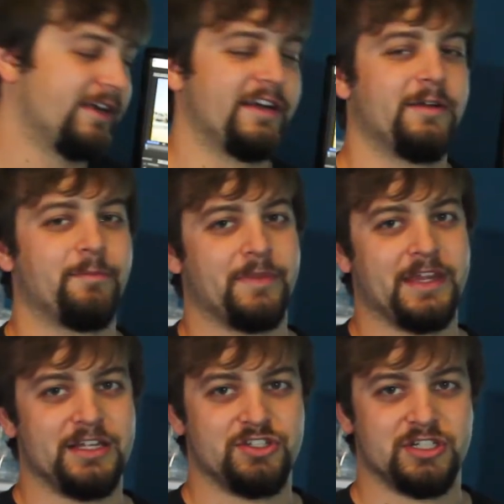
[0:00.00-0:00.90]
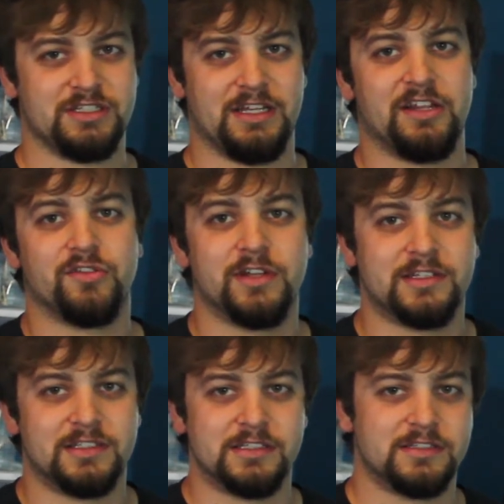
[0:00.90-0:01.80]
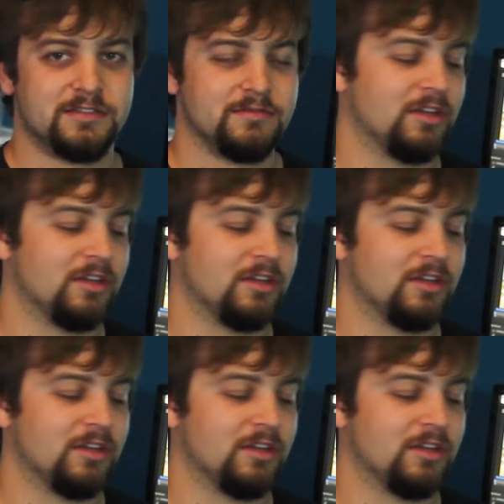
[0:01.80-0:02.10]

That just increases